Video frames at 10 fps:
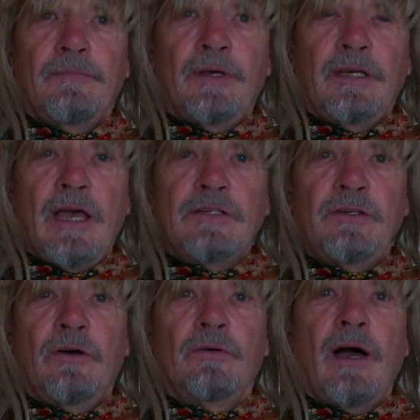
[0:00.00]
But yes,
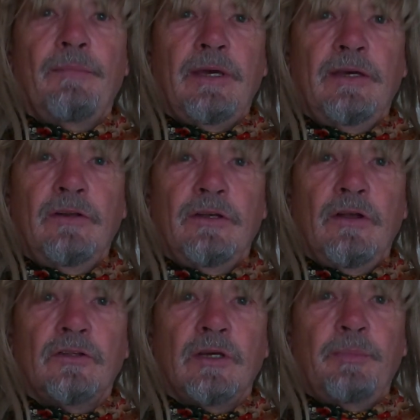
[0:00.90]
no, I mean you're
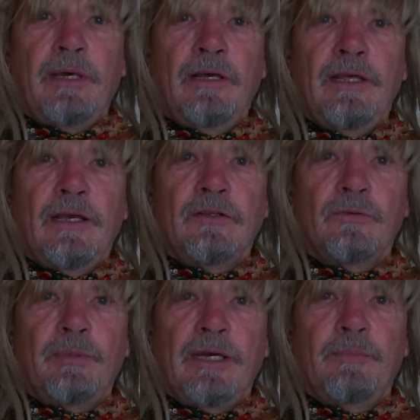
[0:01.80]
not appealing
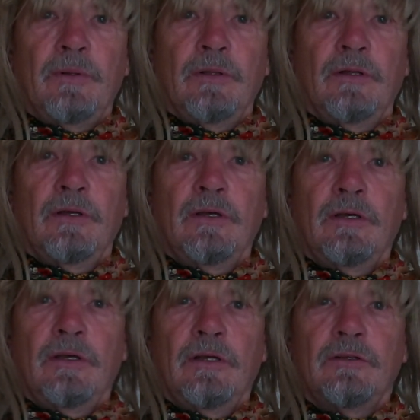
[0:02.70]
to people
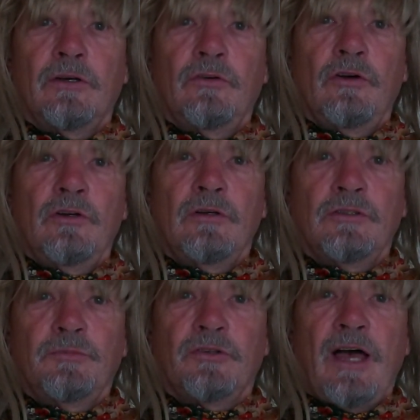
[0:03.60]
to grow your
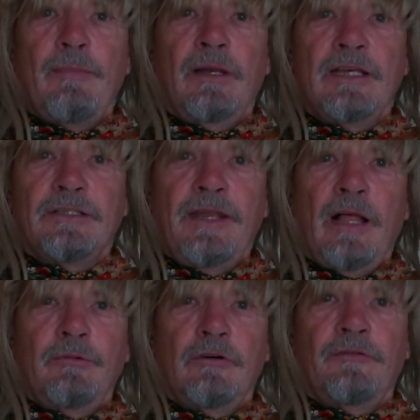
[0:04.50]
subscriber list and
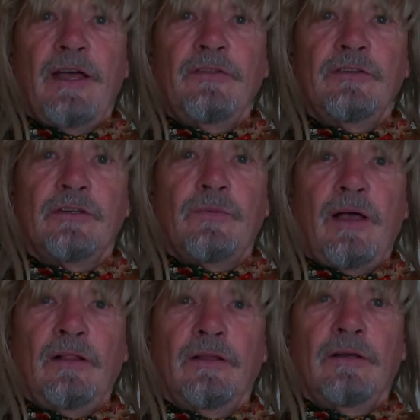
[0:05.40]
help your friends as
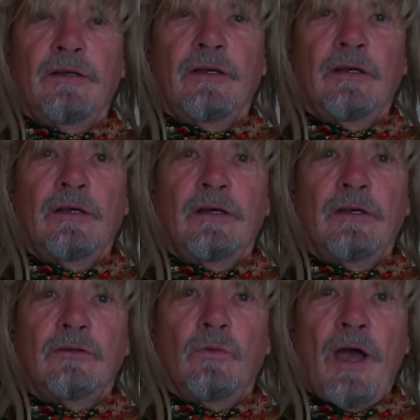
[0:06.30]
well.
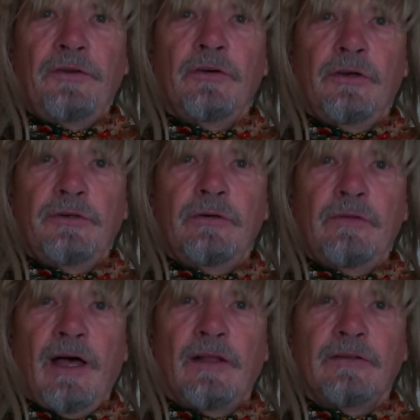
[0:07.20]
So why don't you
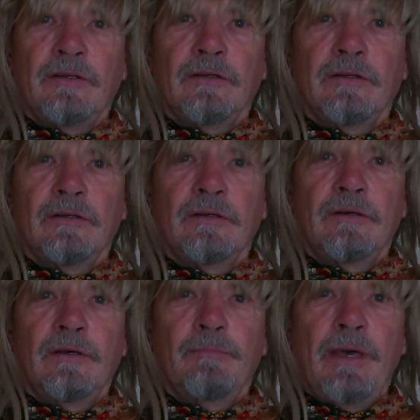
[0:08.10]
do that?
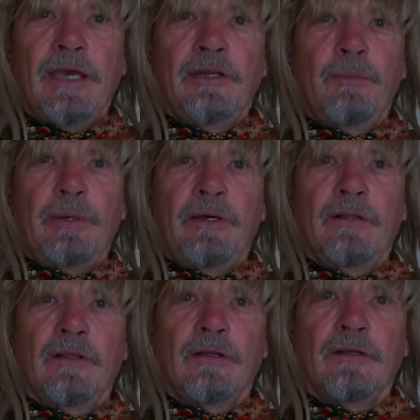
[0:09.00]
Make an
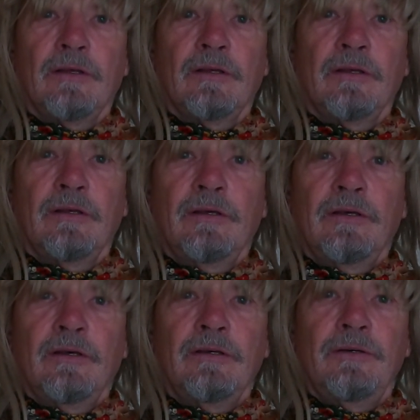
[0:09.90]
appeal,
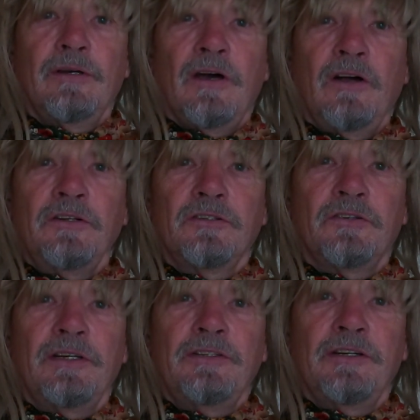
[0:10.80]
you gorgeous
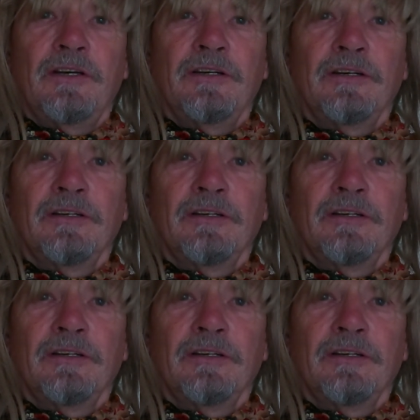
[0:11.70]
creature.